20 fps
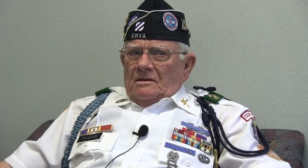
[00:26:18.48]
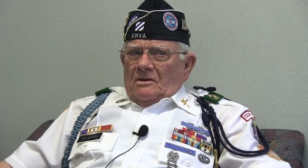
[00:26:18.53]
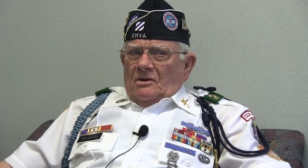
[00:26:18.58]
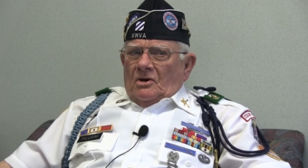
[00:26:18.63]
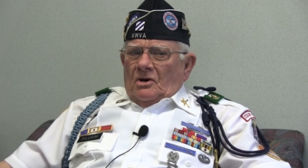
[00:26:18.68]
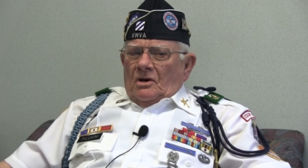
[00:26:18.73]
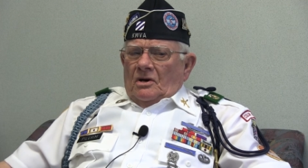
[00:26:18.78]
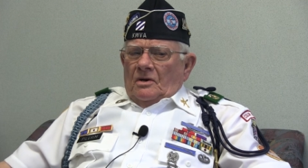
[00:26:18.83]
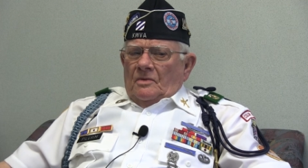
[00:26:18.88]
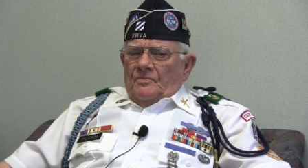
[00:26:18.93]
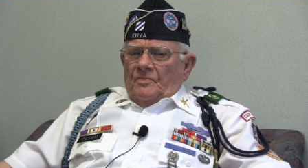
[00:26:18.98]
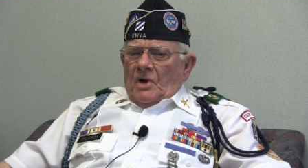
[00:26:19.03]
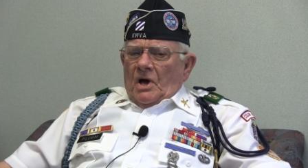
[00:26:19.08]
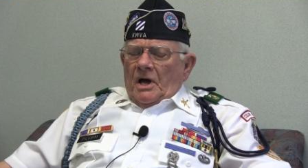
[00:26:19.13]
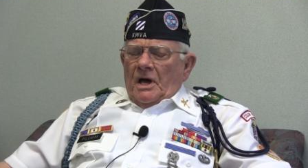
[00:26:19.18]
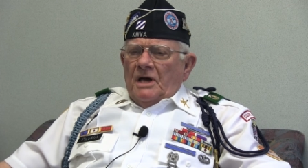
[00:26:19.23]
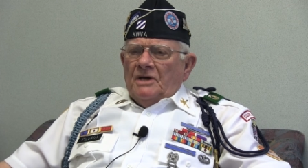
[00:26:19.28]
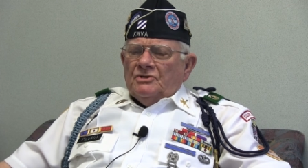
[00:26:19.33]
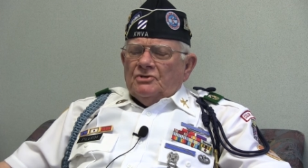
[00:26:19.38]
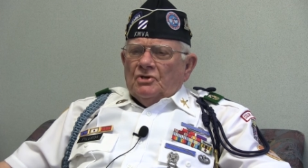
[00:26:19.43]
Um,
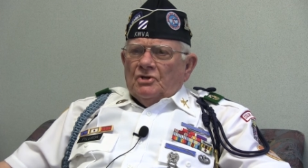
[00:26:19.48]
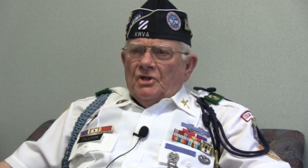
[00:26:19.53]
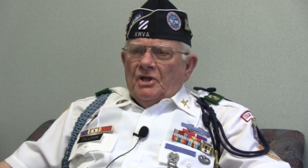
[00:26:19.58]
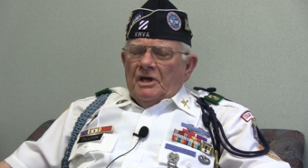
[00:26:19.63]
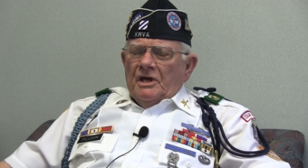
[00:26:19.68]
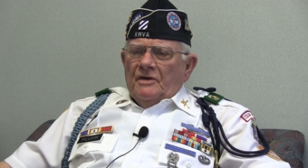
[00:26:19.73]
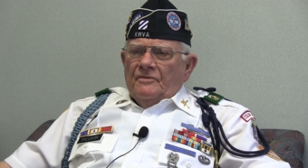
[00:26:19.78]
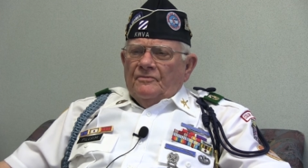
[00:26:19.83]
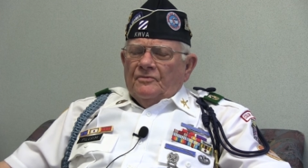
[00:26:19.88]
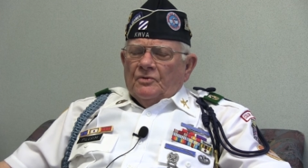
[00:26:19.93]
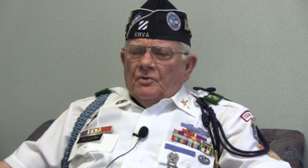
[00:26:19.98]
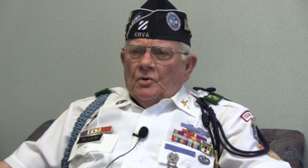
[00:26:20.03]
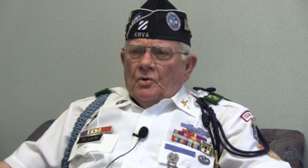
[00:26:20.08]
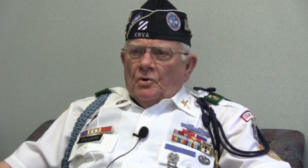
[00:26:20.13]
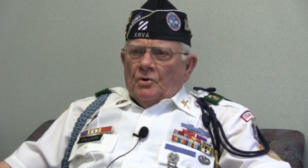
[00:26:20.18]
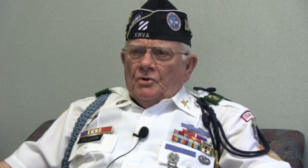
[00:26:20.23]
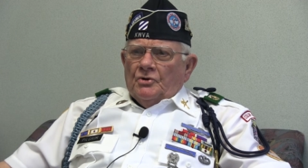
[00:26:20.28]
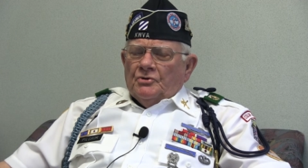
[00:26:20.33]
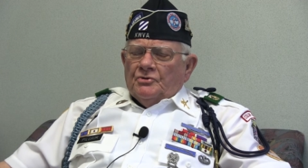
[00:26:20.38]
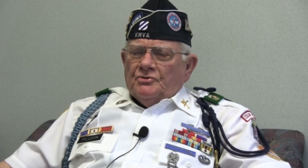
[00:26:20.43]
I had to leave in
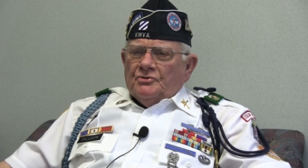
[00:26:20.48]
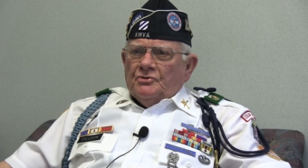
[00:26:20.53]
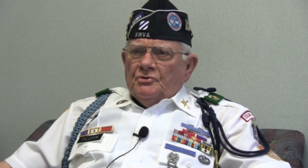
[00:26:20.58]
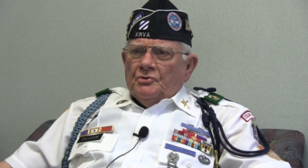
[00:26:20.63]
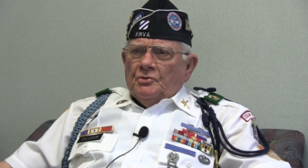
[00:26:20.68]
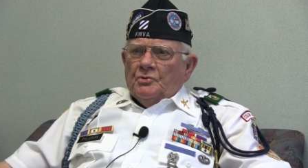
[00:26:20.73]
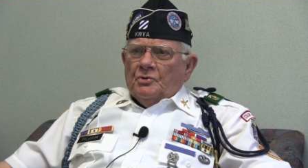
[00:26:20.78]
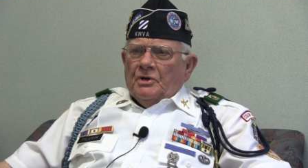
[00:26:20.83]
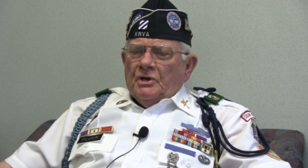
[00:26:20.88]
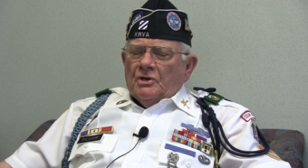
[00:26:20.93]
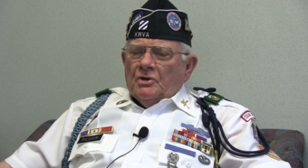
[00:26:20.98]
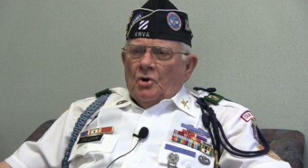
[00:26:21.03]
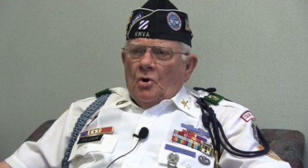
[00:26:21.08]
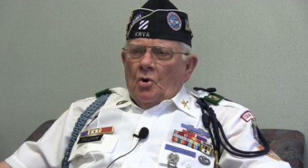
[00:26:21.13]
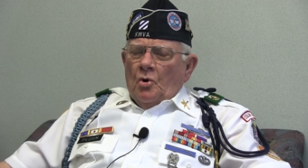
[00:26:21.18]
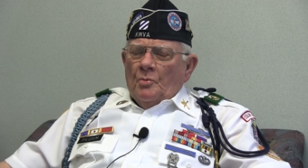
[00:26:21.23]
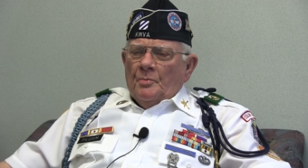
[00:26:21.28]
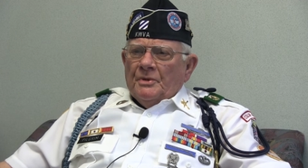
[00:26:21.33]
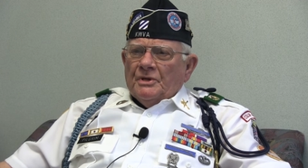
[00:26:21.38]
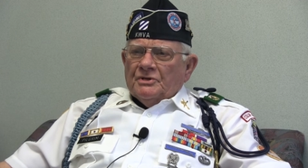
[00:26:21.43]
order to get
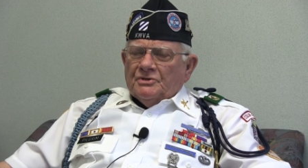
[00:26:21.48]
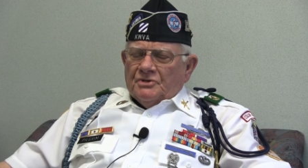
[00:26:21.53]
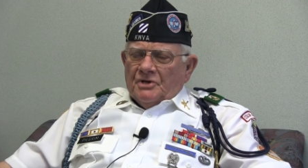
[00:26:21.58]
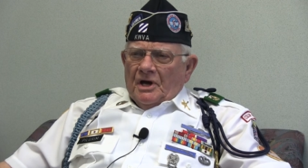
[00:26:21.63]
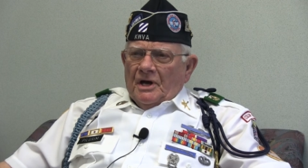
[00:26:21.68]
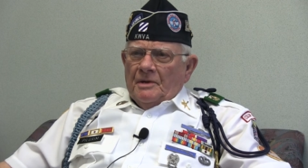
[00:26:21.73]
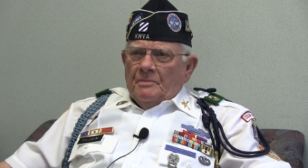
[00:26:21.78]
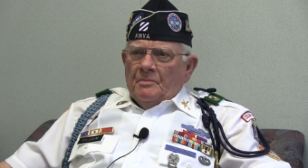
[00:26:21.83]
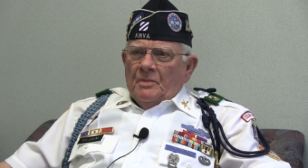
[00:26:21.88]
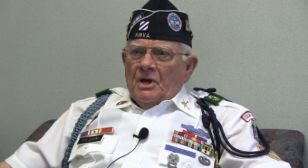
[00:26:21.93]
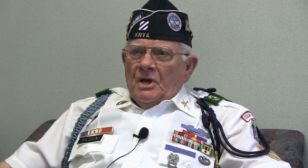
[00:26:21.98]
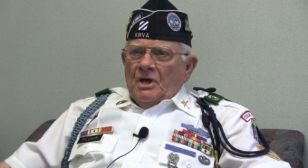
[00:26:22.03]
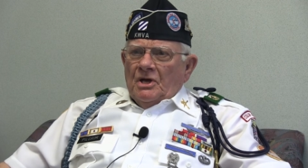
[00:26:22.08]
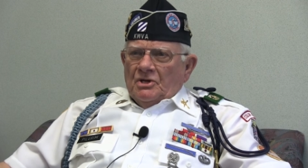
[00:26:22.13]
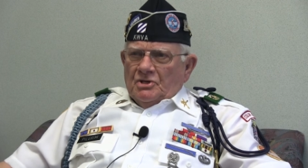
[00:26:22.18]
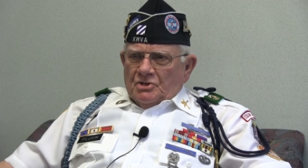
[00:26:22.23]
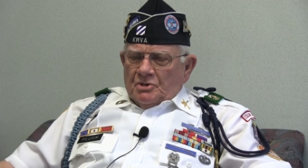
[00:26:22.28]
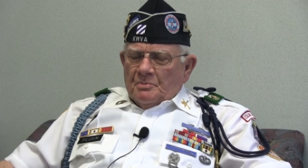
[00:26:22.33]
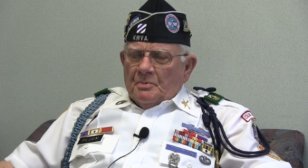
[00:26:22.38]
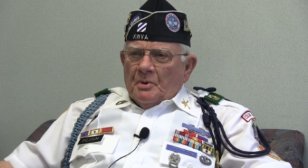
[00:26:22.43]
home in time yeah
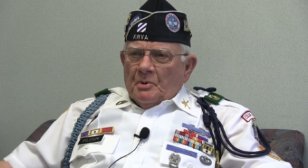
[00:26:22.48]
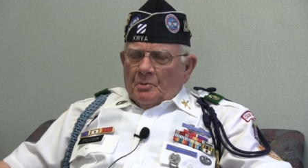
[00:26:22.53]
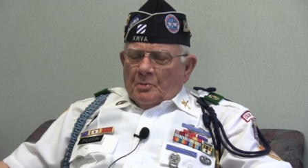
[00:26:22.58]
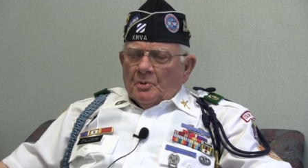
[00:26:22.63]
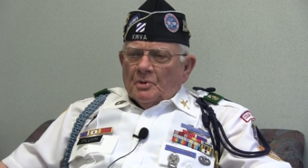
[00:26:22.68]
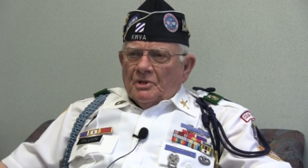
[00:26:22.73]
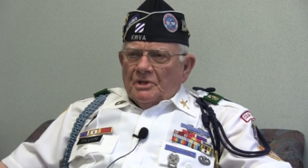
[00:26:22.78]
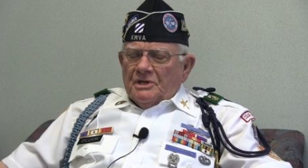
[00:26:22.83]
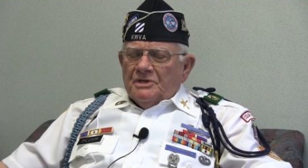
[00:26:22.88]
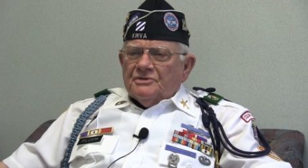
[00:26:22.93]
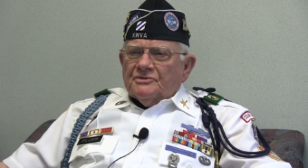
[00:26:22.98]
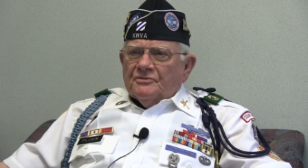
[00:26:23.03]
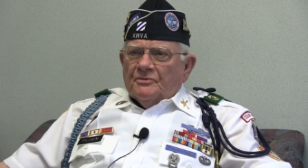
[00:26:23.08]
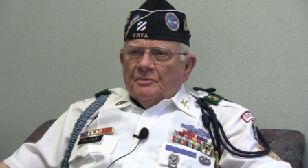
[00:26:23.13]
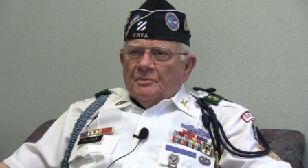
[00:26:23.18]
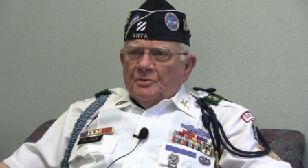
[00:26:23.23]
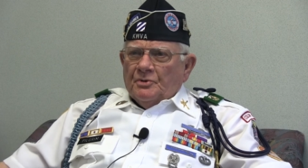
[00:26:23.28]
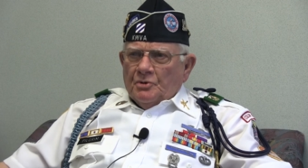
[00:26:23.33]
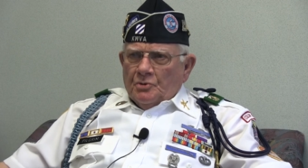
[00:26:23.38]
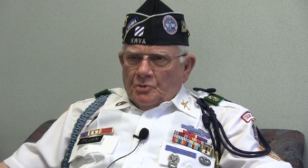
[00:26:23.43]
to be released
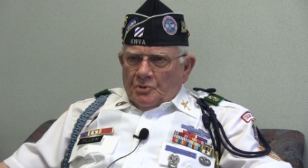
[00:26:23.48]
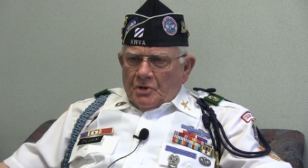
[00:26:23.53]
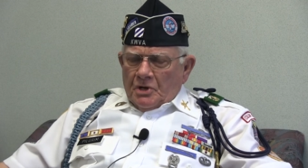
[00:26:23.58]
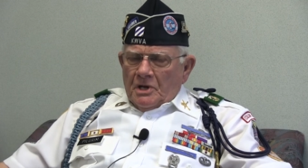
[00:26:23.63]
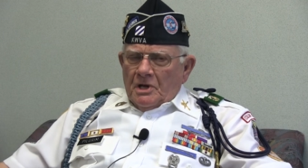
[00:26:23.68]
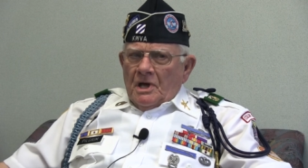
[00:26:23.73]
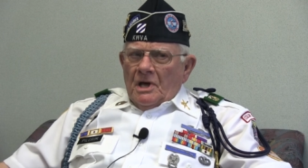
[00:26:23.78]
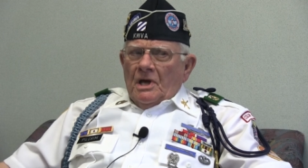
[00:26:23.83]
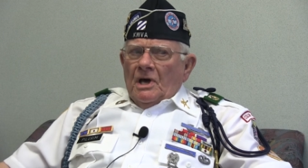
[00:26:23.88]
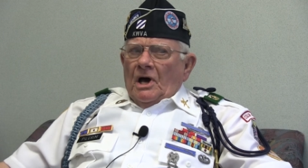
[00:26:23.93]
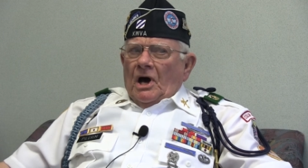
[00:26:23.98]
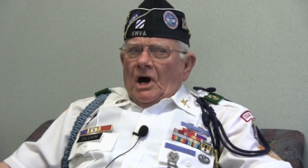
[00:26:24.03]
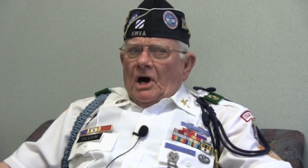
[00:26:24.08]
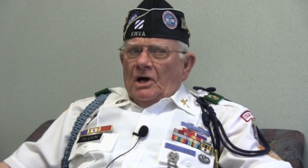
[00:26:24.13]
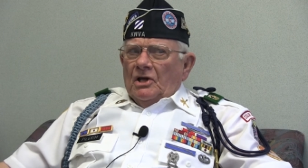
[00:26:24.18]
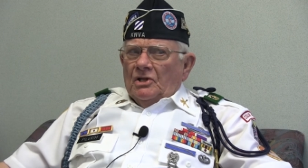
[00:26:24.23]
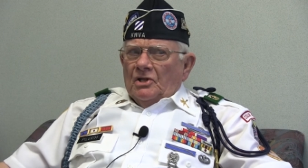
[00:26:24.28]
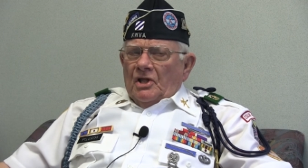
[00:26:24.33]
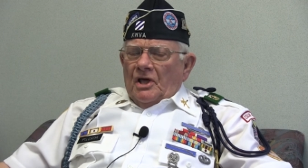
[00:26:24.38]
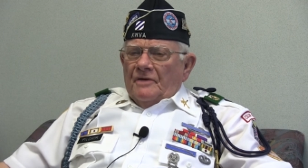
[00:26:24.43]
from duty. Yeah,
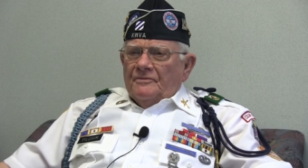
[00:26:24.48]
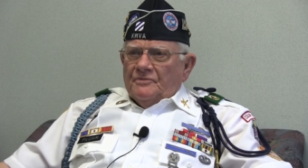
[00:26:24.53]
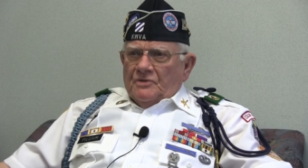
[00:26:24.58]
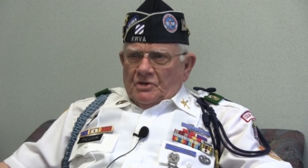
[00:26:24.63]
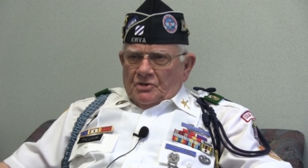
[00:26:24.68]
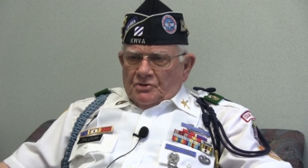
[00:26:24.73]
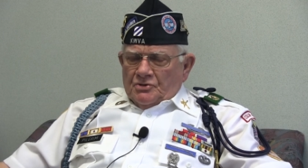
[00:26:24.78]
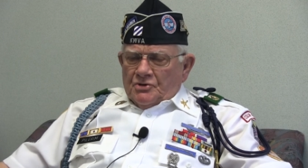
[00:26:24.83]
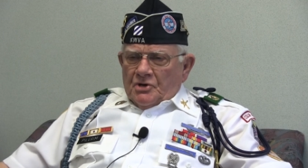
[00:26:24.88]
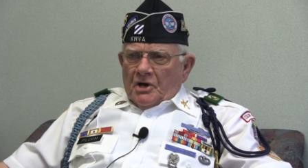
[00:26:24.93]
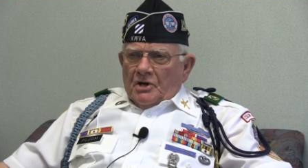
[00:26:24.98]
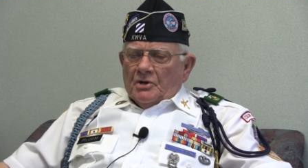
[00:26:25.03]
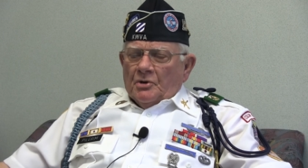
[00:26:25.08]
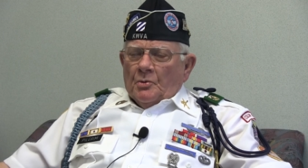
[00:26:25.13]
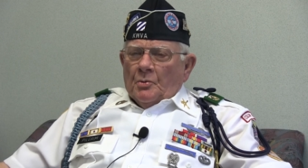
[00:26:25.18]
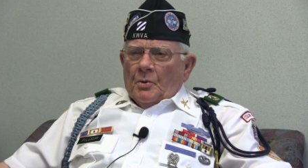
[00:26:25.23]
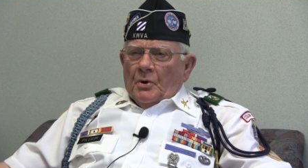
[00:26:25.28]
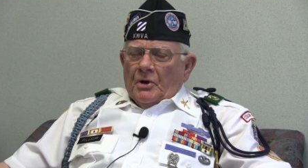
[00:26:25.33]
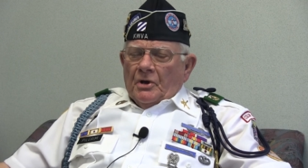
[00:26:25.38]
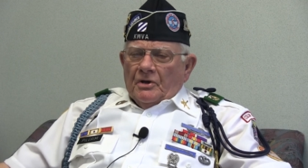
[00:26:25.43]
I was left it? in
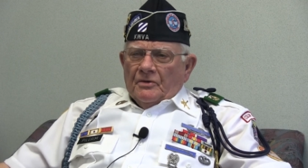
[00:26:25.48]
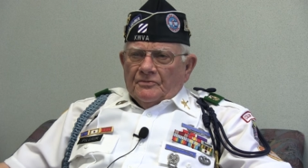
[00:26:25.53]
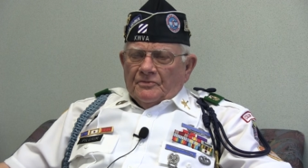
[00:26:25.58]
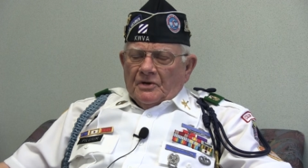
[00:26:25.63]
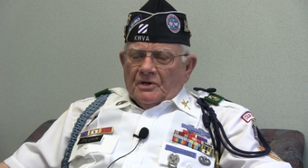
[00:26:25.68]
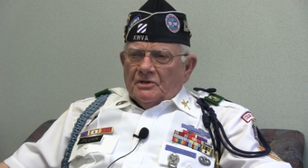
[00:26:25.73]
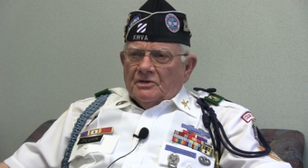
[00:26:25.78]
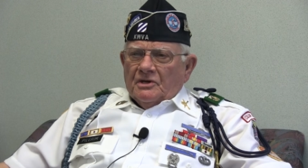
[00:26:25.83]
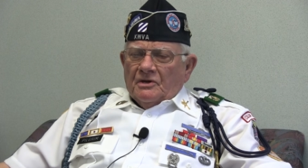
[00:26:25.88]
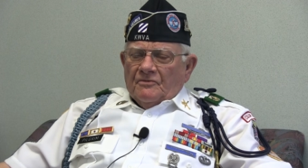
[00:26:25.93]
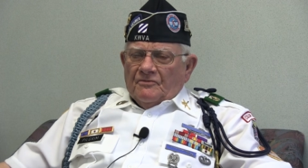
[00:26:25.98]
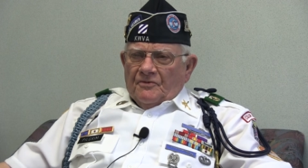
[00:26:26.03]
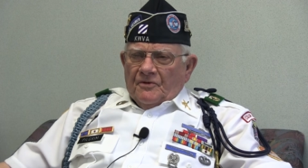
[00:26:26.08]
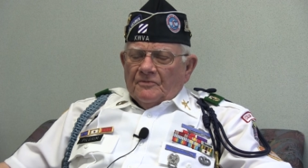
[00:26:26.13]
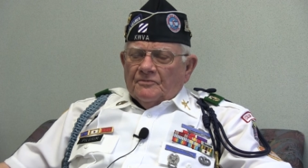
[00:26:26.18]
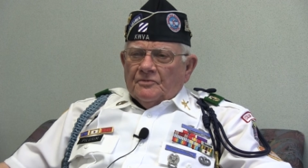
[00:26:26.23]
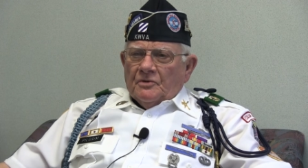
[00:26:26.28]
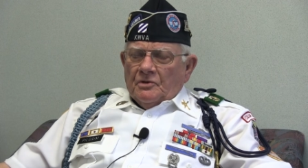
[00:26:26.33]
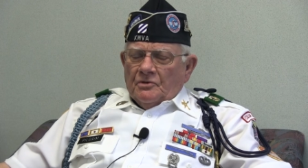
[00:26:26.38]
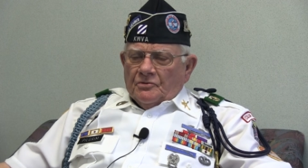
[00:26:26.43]
January of
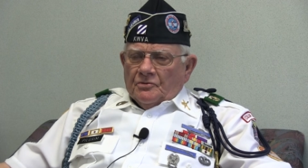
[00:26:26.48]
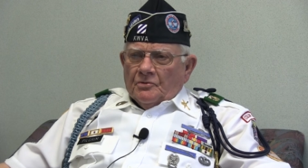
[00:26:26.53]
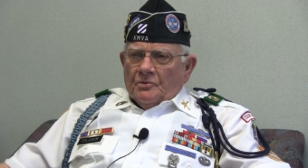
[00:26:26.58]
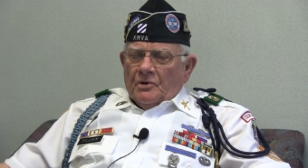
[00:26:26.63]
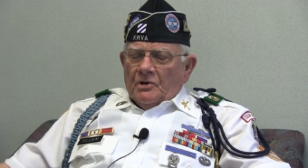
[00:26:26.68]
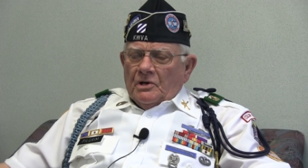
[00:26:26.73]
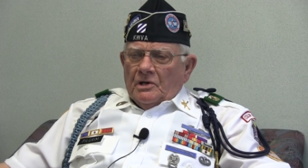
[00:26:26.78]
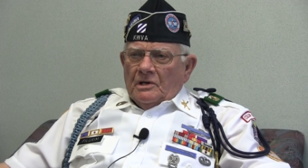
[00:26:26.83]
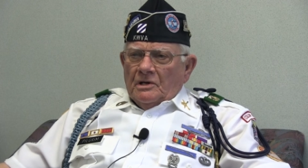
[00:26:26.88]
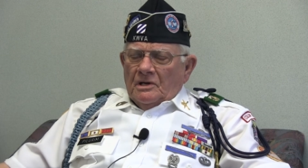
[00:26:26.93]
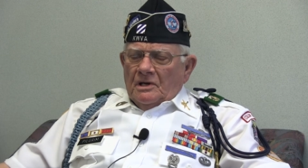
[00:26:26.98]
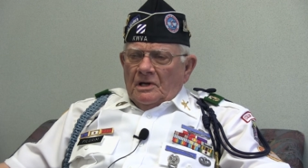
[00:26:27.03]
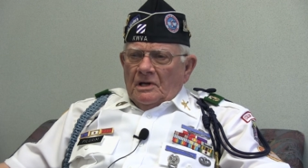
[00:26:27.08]
1953.